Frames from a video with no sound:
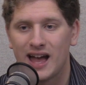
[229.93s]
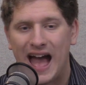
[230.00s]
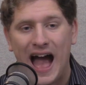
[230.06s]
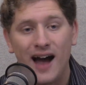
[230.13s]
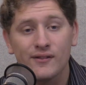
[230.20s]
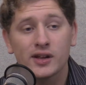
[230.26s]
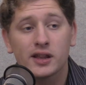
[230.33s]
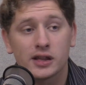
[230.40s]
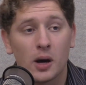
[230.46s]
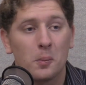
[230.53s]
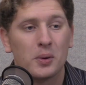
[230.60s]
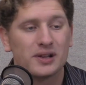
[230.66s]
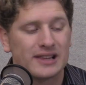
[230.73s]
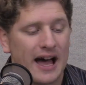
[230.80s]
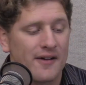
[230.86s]
Having
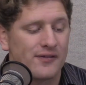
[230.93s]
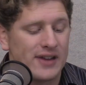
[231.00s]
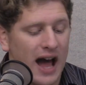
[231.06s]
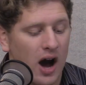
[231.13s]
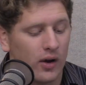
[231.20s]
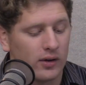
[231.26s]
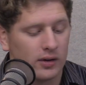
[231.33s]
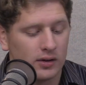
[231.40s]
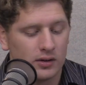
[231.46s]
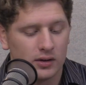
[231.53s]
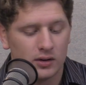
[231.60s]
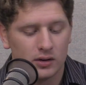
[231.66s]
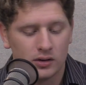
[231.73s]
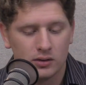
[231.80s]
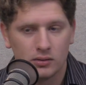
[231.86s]
someone left out
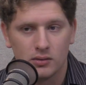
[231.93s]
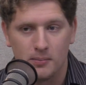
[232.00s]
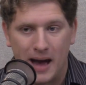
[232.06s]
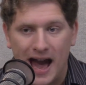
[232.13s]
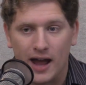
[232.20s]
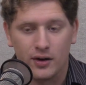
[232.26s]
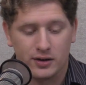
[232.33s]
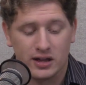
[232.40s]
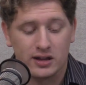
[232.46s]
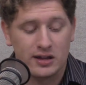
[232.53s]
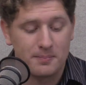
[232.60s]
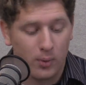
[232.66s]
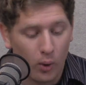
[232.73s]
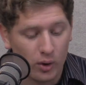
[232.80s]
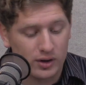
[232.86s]
matters. It's
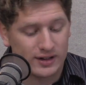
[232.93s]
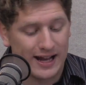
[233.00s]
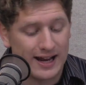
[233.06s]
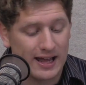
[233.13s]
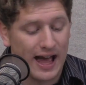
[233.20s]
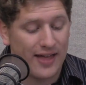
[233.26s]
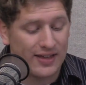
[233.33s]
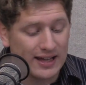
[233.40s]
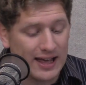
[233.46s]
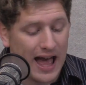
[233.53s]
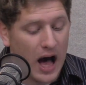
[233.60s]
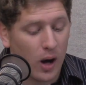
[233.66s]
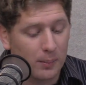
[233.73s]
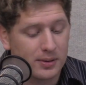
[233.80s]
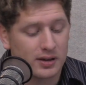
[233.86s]
important, and I think it
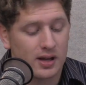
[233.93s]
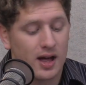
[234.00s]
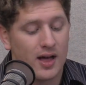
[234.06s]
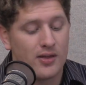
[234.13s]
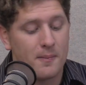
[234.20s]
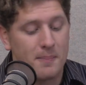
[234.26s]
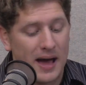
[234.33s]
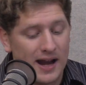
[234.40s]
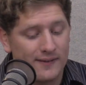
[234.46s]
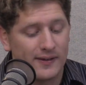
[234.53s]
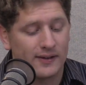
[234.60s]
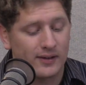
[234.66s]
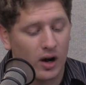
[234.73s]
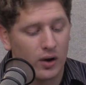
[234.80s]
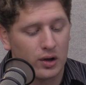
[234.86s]
helps the
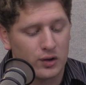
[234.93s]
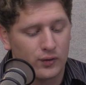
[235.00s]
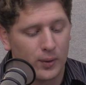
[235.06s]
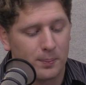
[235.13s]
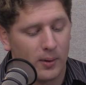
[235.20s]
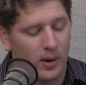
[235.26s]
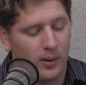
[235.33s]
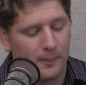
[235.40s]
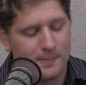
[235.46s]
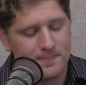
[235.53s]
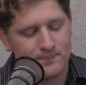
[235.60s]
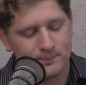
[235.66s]
benefit of college football.